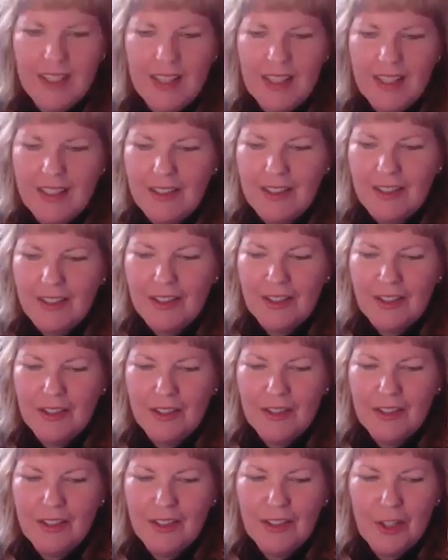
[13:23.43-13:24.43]
And
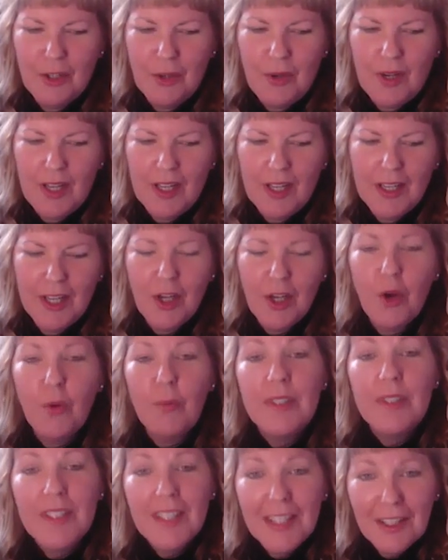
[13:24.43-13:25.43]
you know, I, I
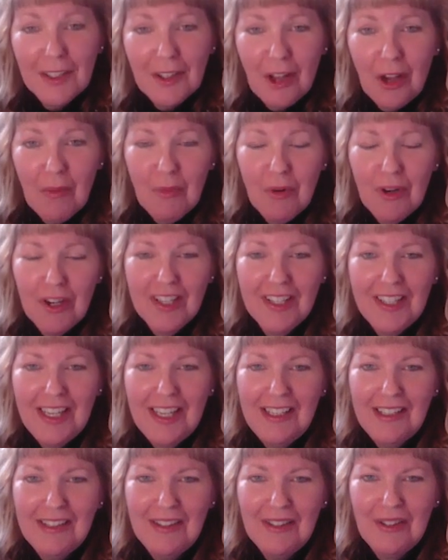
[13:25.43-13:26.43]
hope to see a lot more
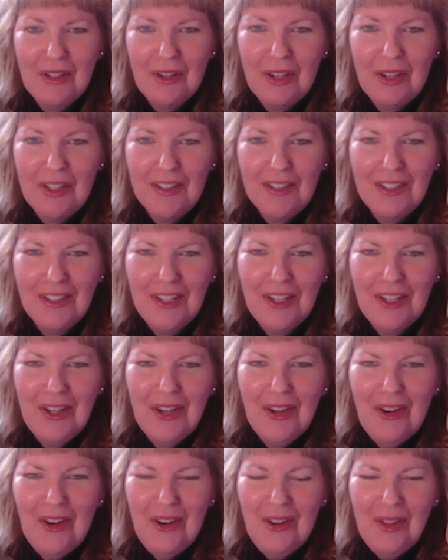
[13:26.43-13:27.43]
Canadians on
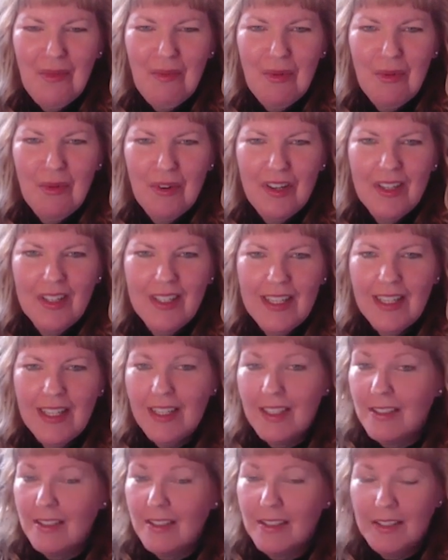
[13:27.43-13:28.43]
on the board
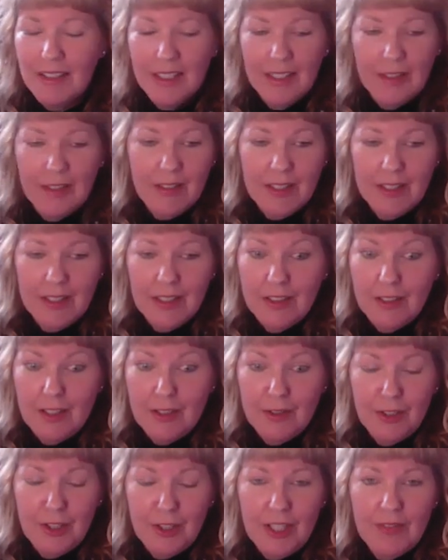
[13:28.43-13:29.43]
and and
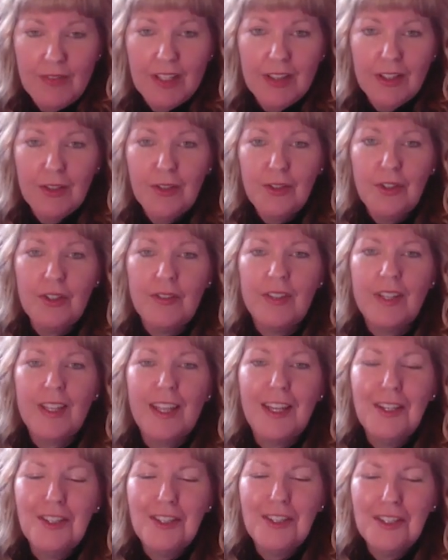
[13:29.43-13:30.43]
achieving their
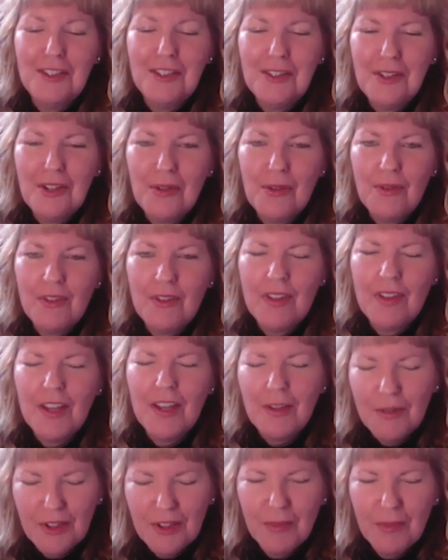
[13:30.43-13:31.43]
certifications. So
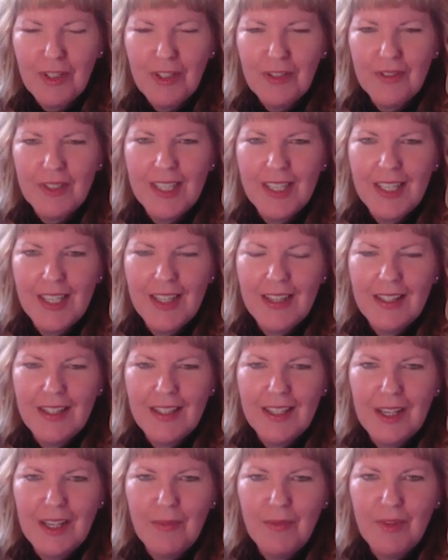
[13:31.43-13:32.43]
thank you so much for taking the
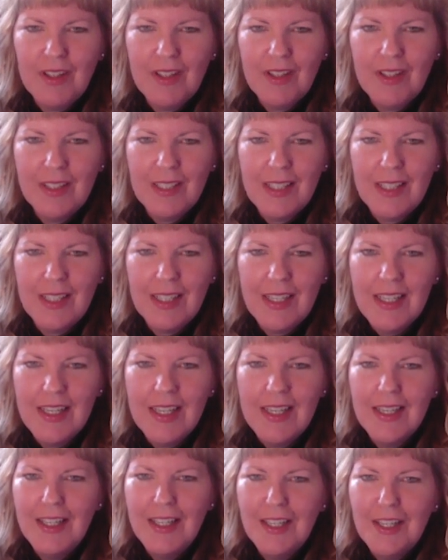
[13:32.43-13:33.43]
time with us today.
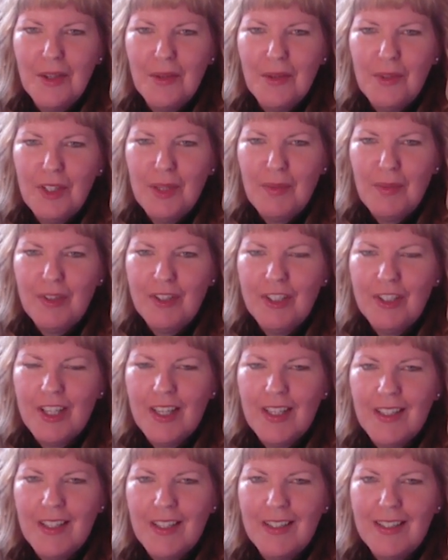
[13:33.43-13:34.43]
Really
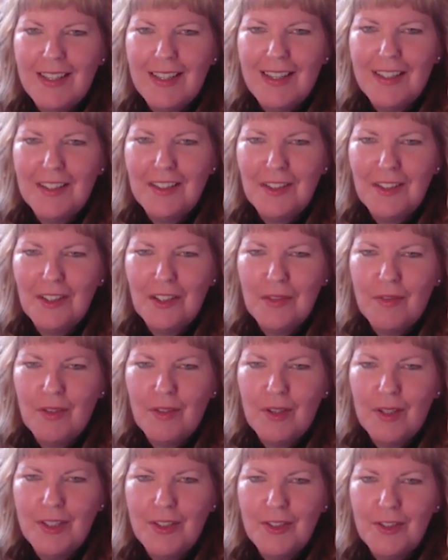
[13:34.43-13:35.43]
appreciate it and look
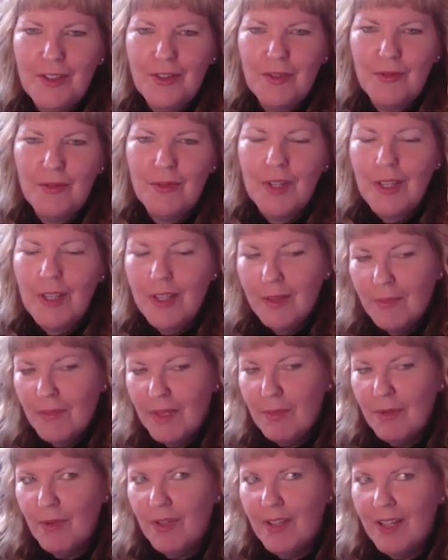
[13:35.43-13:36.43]
forward to
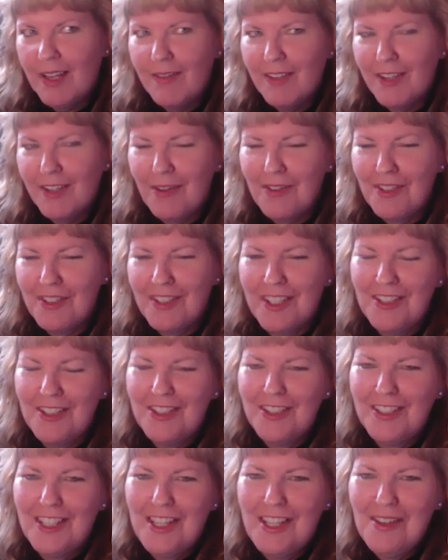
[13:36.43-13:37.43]
maybe we'll have a
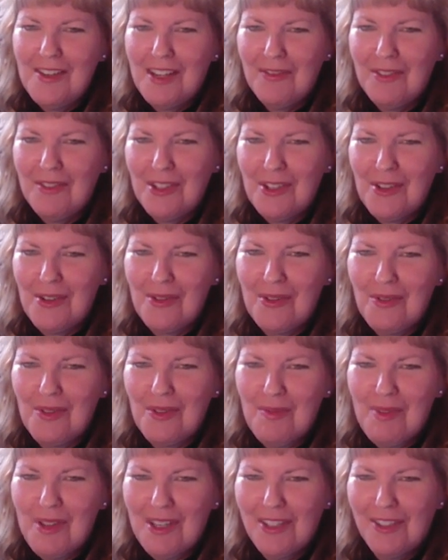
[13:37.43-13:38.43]
conversation again after you go through
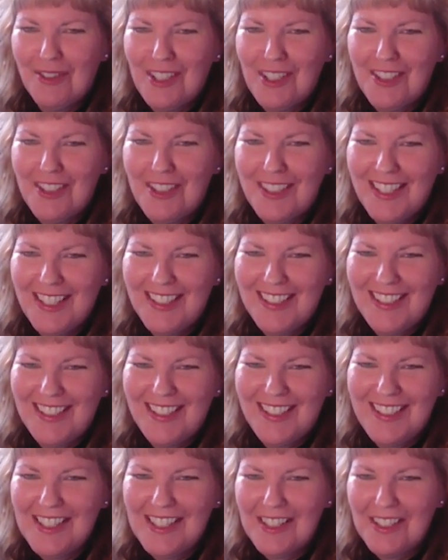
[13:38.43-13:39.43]
the penetration
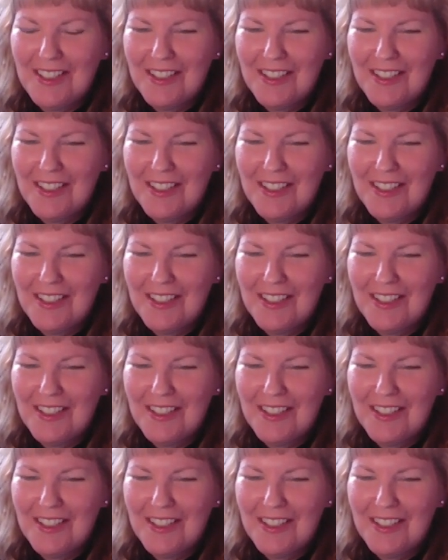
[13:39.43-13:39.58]
testing uh,